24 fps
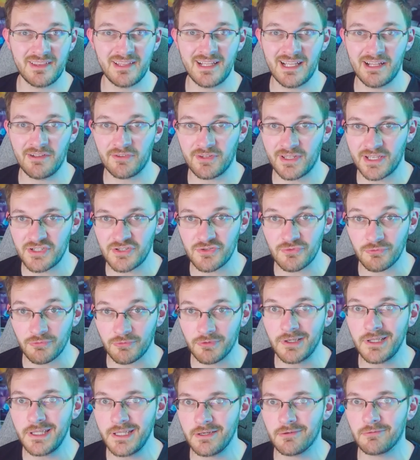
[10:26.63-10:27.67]
thing that was actually
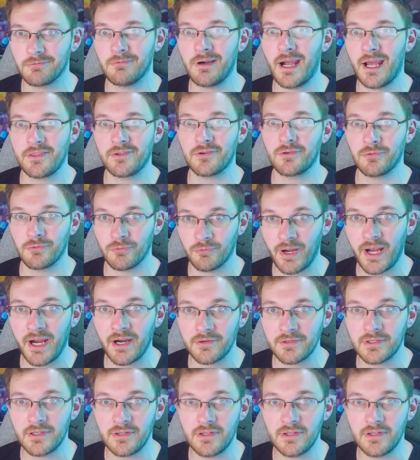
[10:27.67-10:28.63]
really rather rare to